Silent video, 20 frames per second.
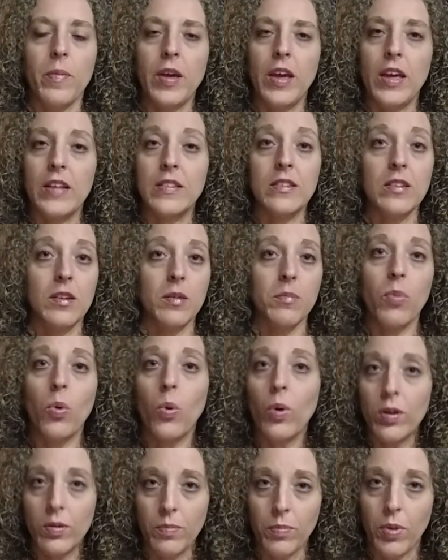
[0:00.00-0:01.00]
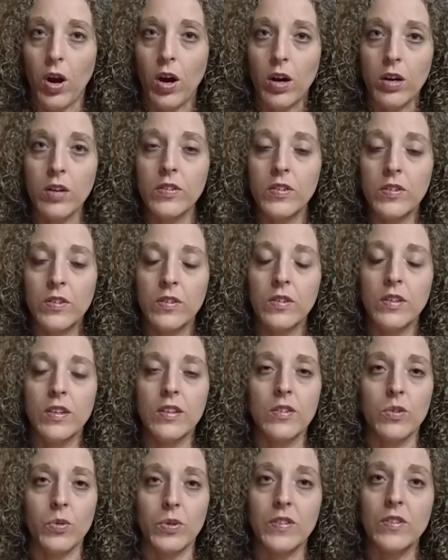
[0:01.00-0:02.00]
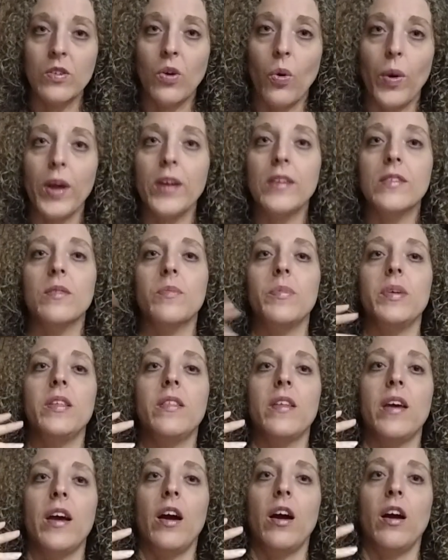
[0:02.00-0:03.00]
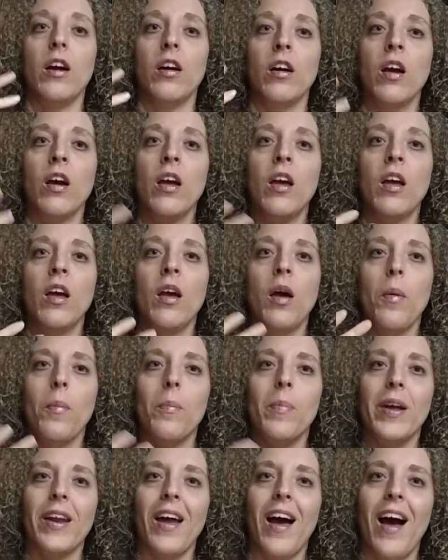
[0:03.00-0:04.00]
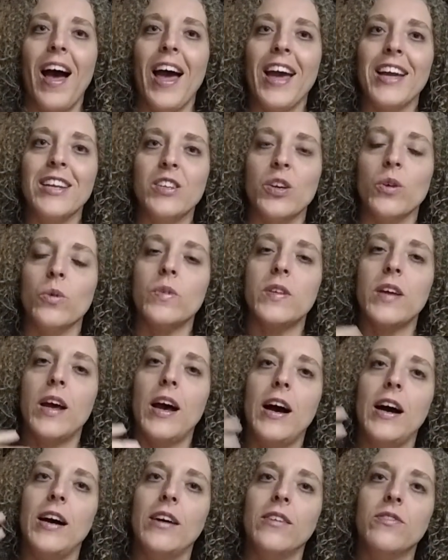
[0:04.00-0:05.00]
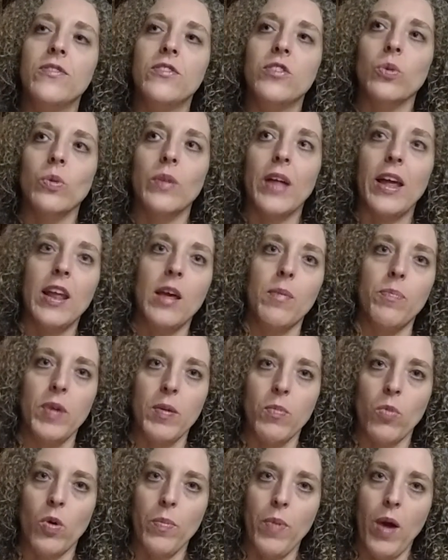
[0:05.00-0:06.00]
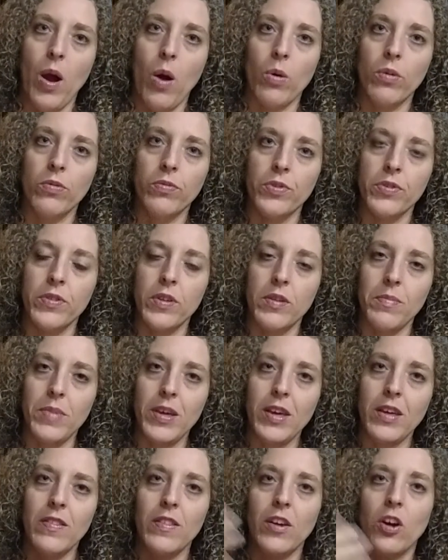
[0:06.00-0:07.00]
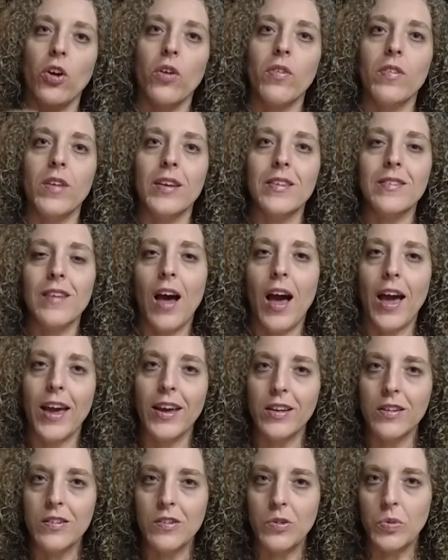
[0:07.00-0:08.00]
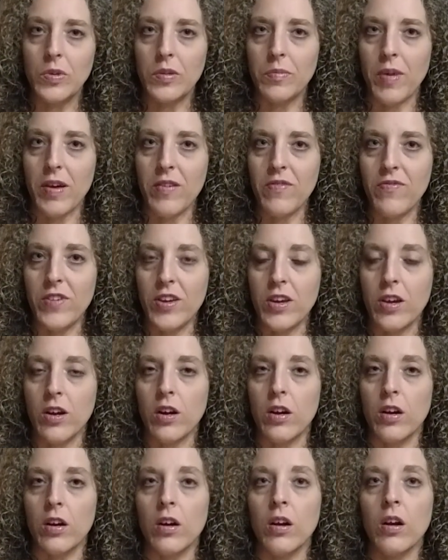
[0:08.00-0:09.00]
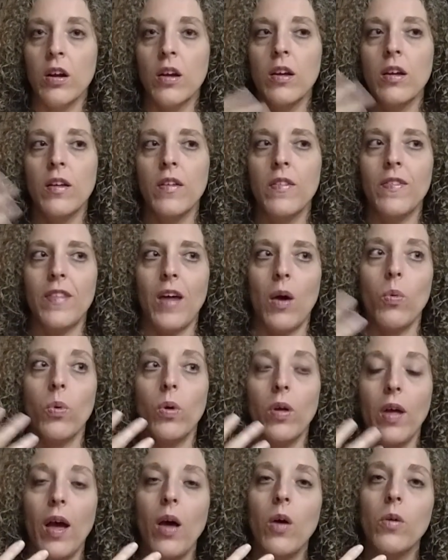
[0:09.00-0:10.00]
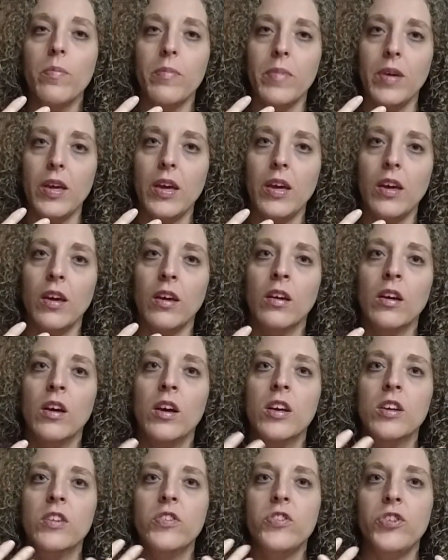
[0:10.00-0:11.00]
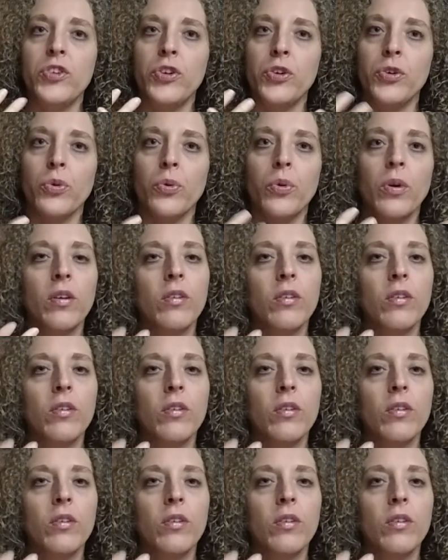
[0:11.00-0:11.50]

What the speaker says: It's an important part, so it's going to be there, but I don't have to let it be more powerful than me. There are things I can do with my fear that will help me to